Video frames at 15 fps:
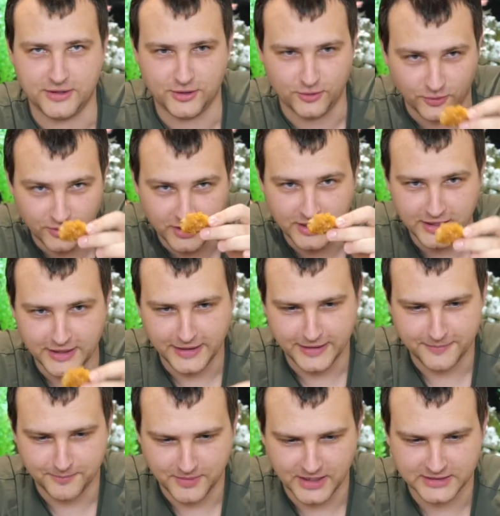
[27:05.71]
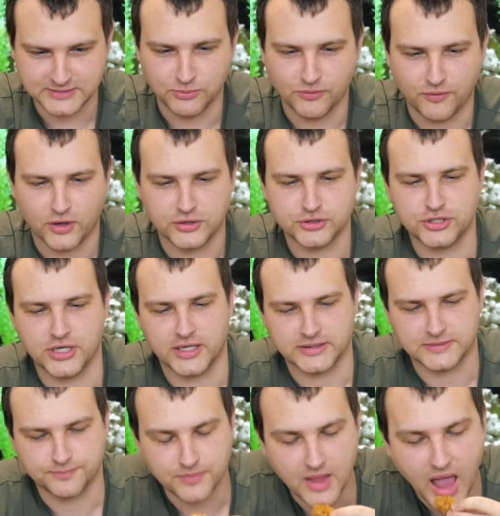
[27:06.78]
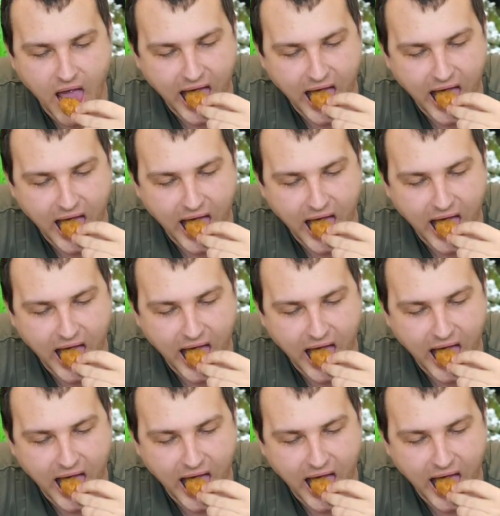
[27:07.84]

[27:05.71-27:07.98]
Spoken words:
you. Let's move on. Cheers.